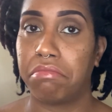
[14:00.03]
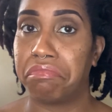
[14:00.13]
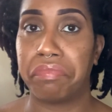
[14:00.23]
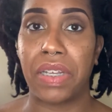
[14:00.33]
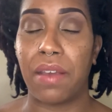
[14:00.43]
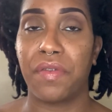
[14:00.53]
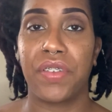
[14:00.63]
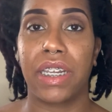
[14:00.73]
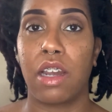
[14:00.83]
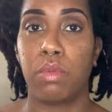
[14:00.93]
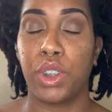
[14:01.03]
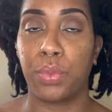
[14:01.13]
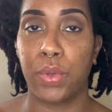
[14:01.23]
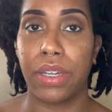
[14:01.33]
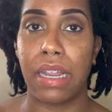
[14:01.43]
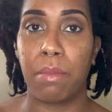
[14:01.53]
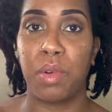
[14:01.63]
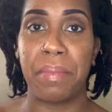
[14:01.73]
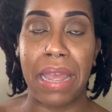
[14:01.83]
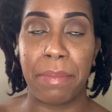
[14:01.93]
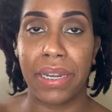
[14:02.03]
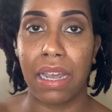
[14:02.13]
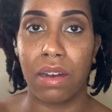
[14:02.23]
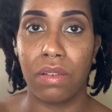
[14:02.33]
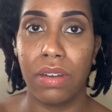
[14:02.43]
Haven't figured out which one. I'm gonna map it out